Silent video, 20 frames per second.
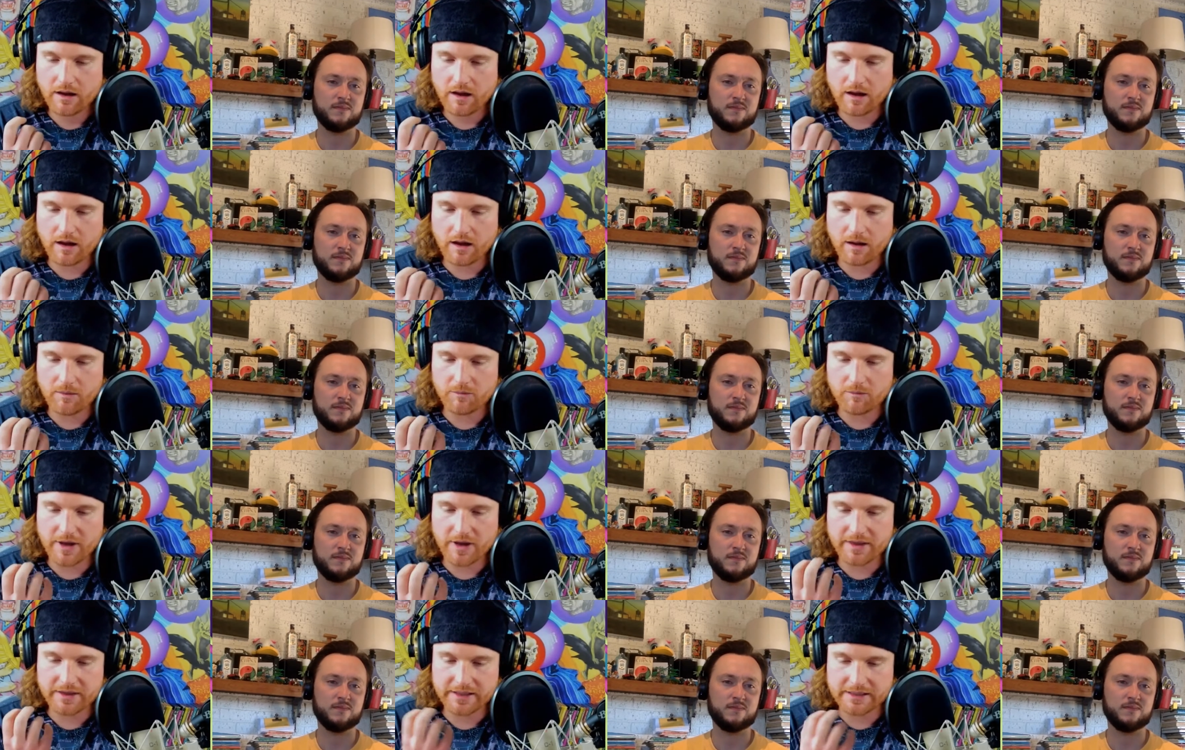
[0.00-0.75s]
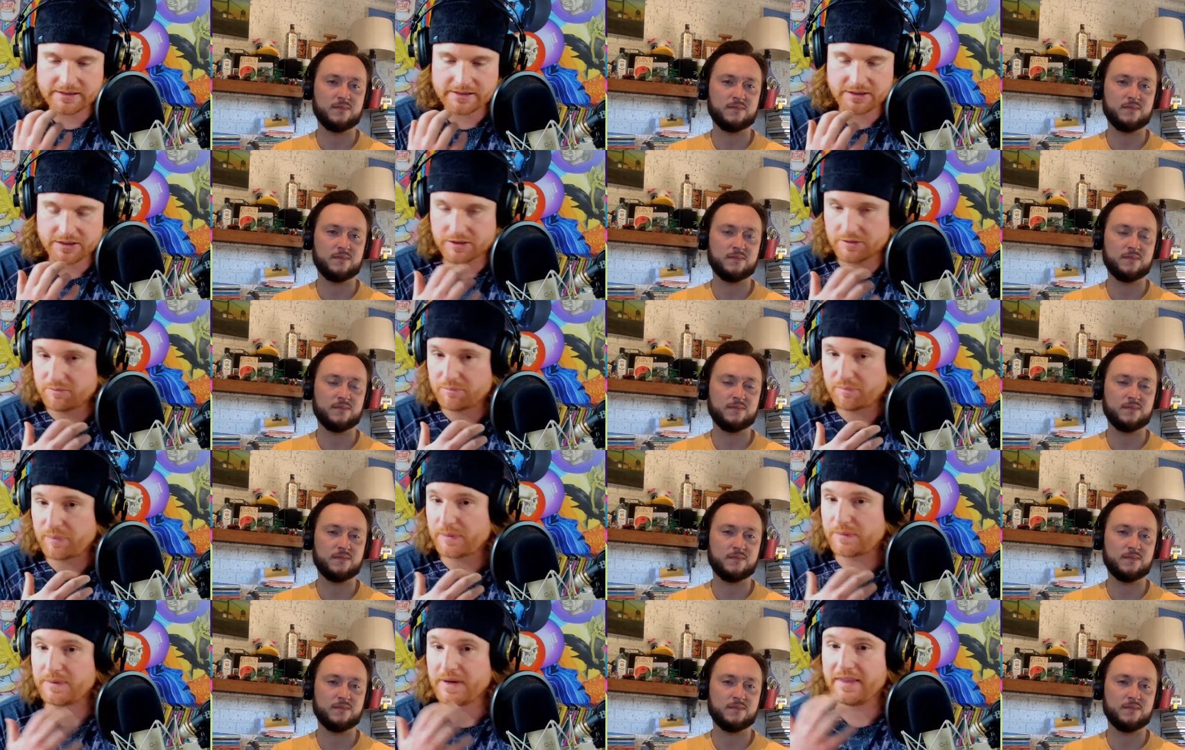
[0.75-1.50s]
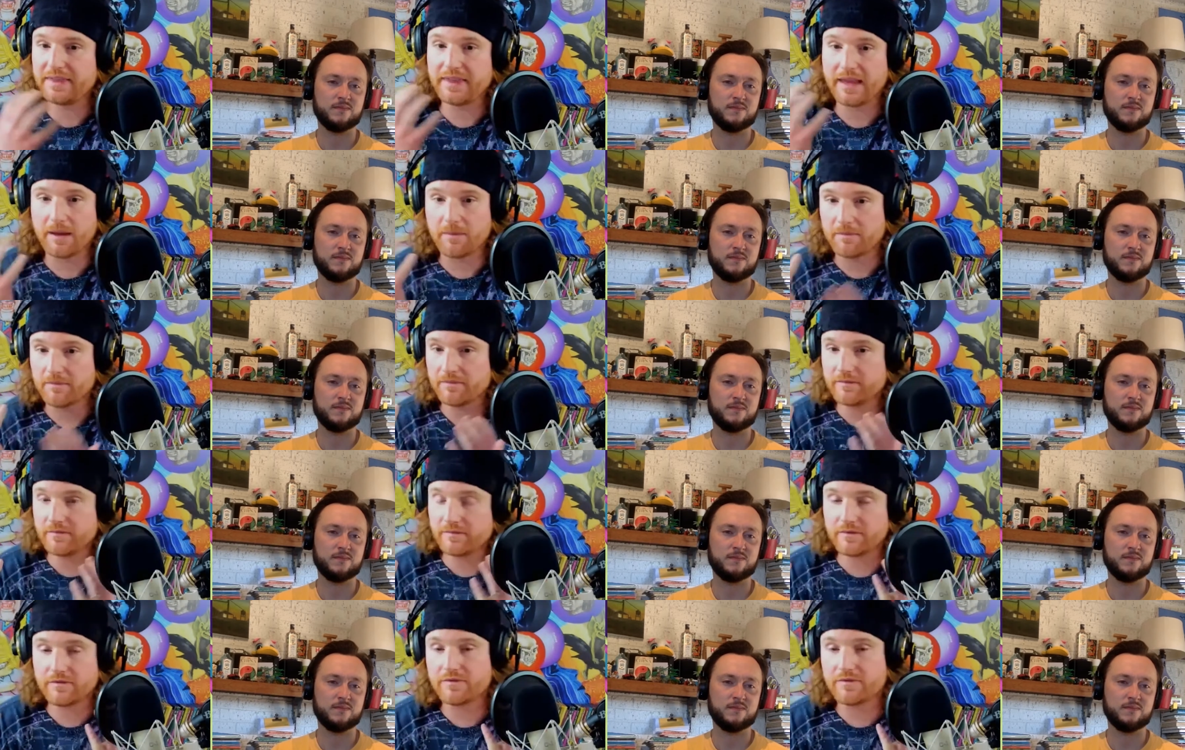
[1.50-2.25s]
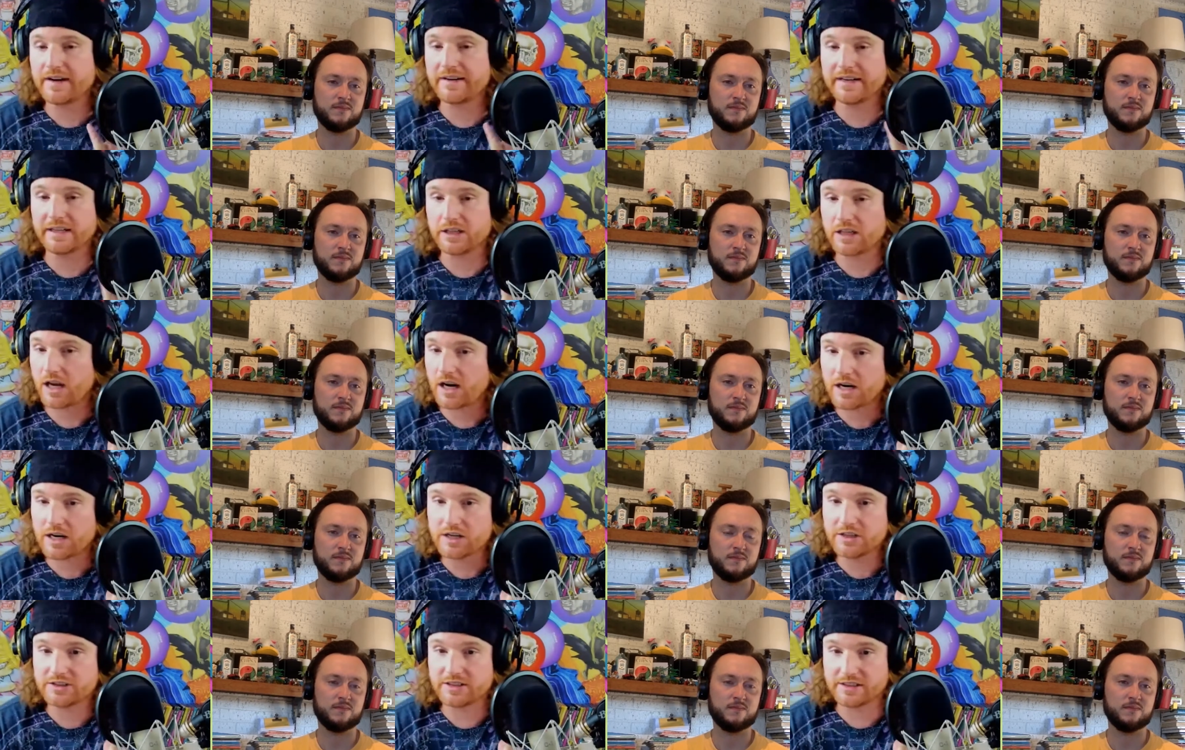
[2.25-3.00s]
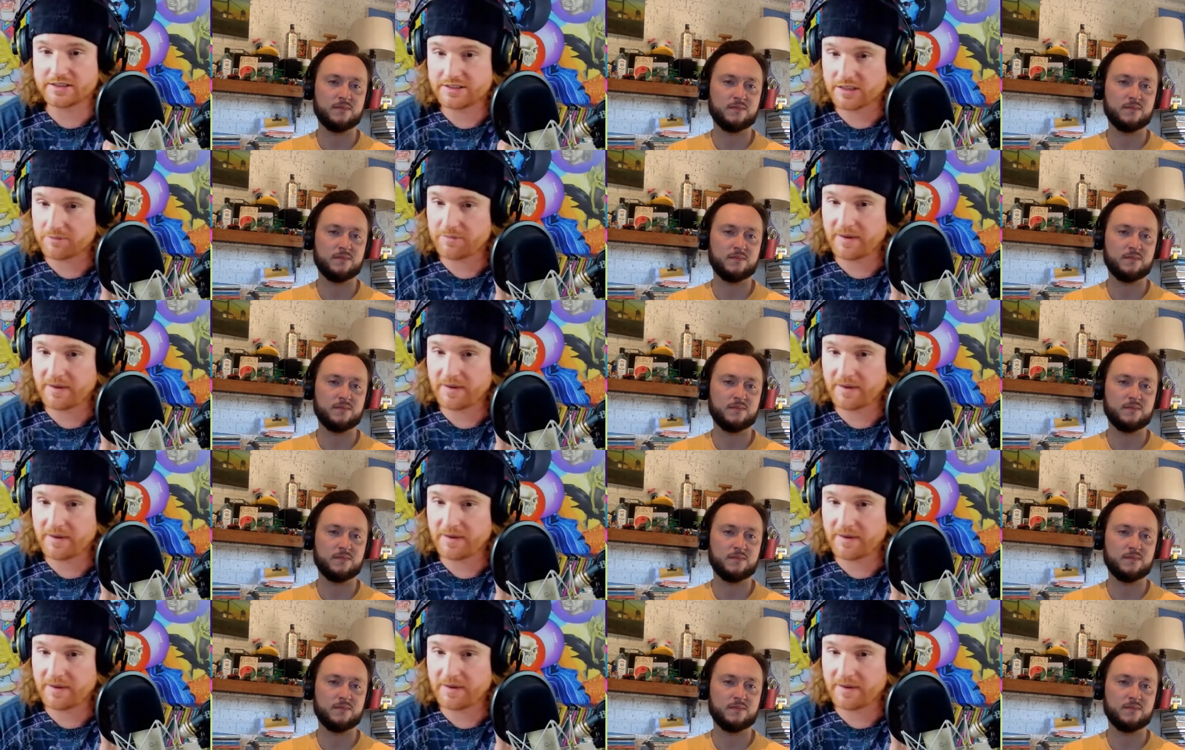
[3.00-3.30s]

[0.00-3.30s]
Speaker 1: um, whether it's to print them very large and still